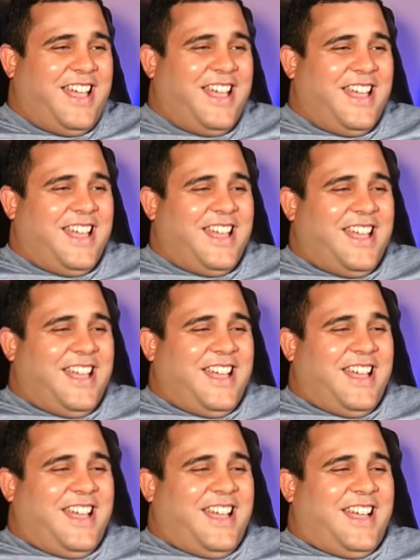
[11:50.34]

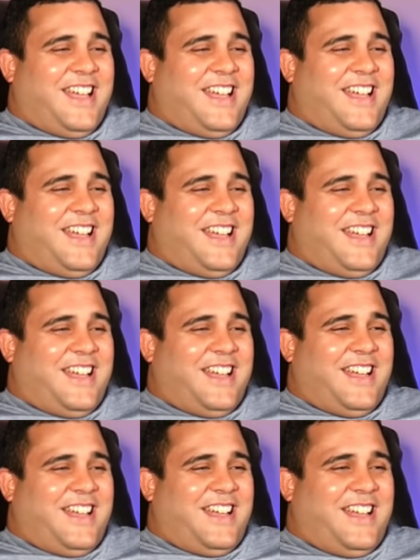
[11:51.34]

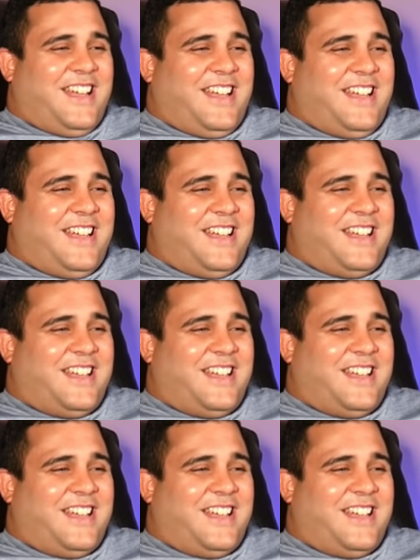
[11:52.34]
[no speech]